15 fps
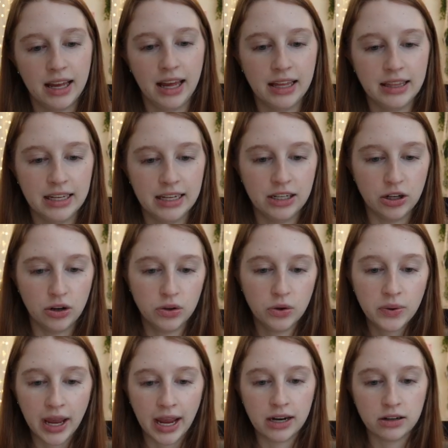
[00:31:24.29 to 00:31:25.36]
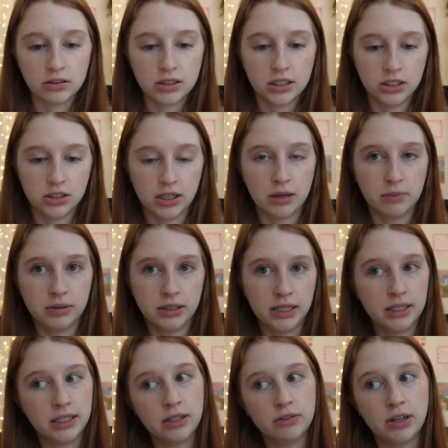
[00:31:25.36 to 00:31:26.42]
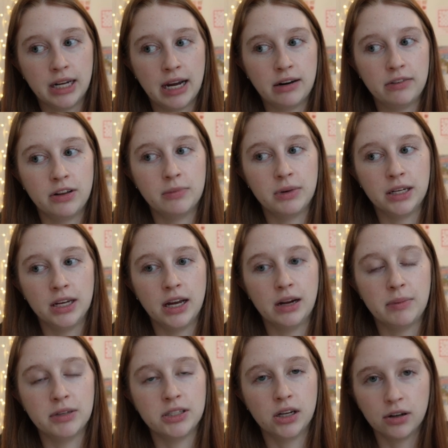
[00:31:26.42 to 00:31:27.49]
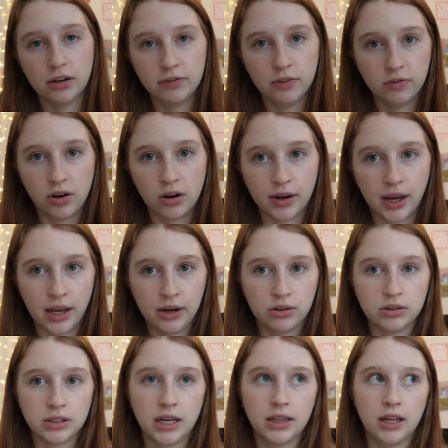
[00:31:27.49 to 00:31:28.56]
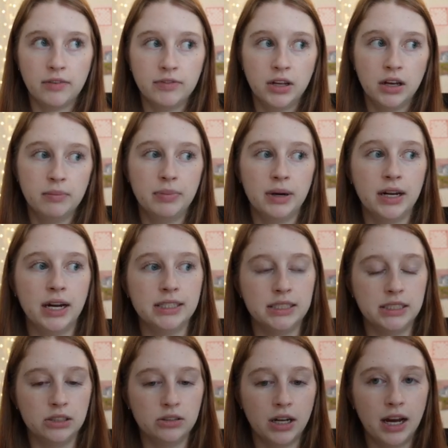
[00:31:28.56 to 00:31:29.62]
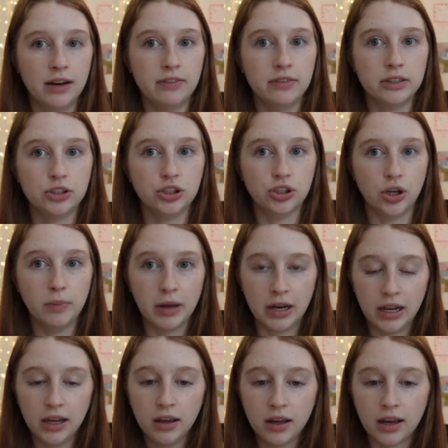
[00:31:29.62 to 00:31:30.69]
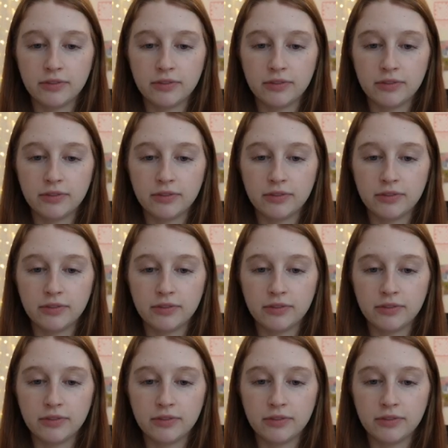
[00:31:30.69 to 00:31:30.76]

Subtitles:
And then no new candles until I completely run out of them. Again, I'm a sucker for fall candles. I love them, but I still have so many.